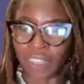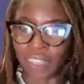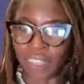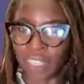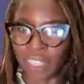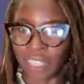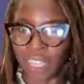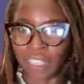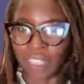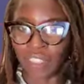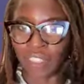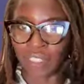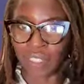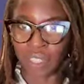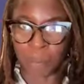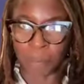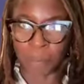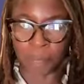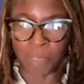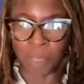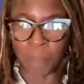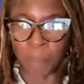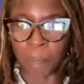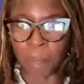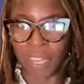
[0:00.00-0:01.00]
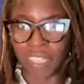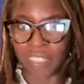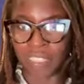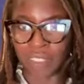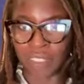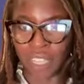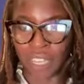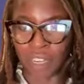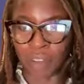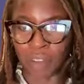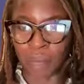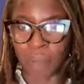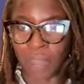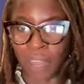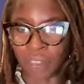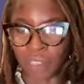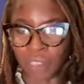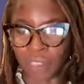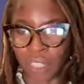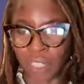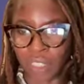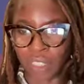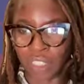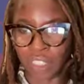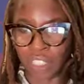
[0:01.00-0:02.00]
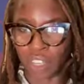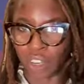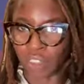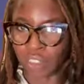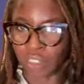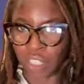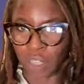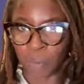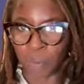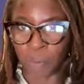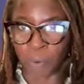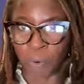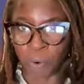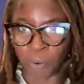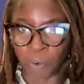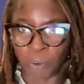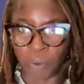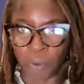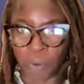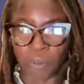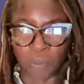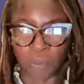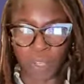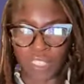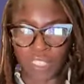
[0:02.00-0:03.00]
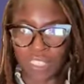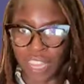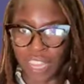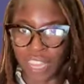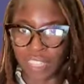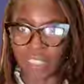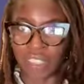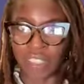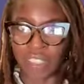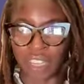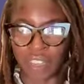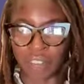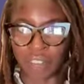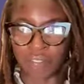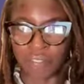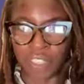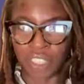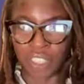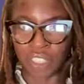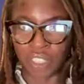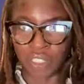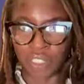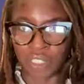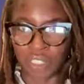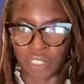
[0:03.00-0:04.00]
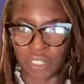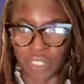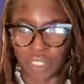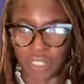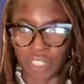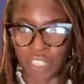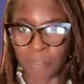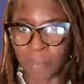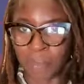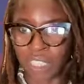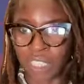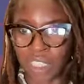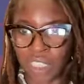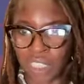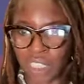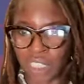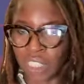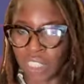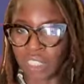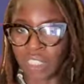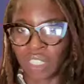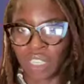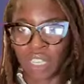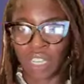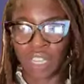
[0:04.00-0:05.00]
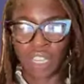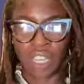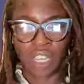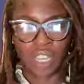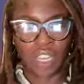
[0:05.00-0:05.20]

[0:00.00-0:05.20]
I think that's the best thing about the CRC portal is that save feature Cecilia mentioned.